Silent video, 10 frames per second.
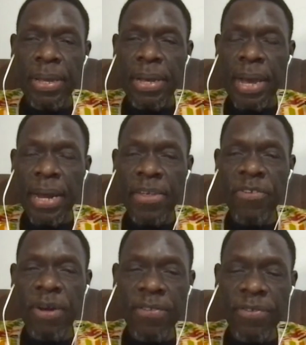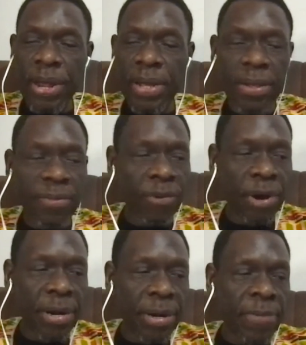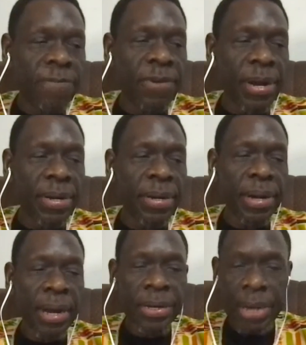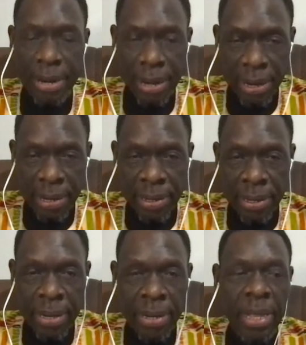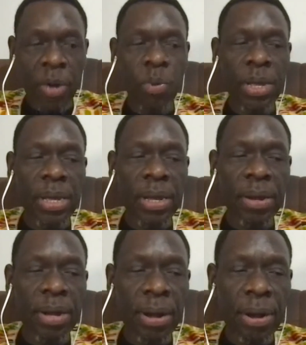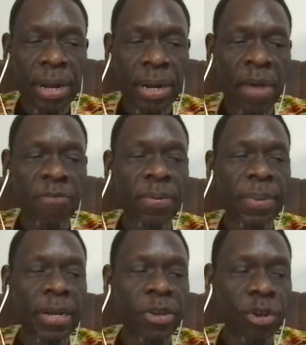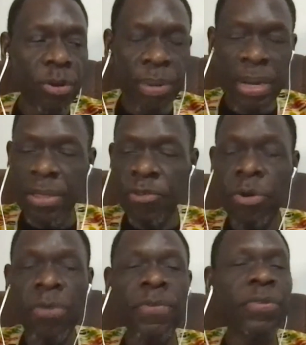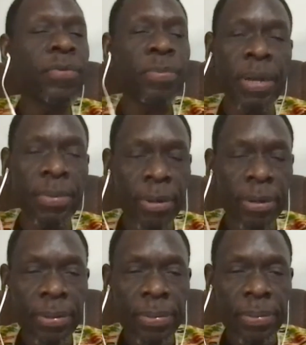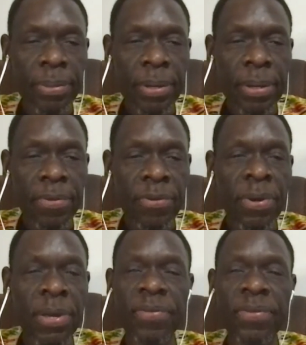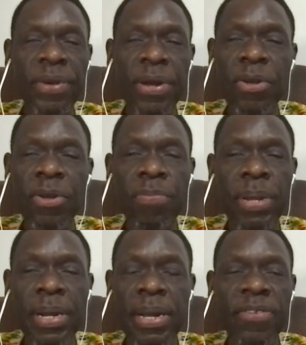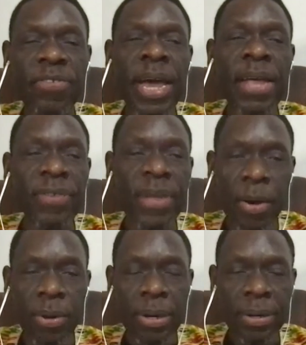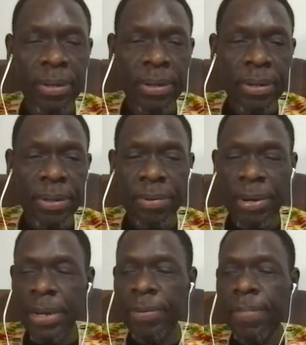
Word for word: And he starts setting this very different agenda that we in government should be in the service of the people. So he, he's like completely stands out, right?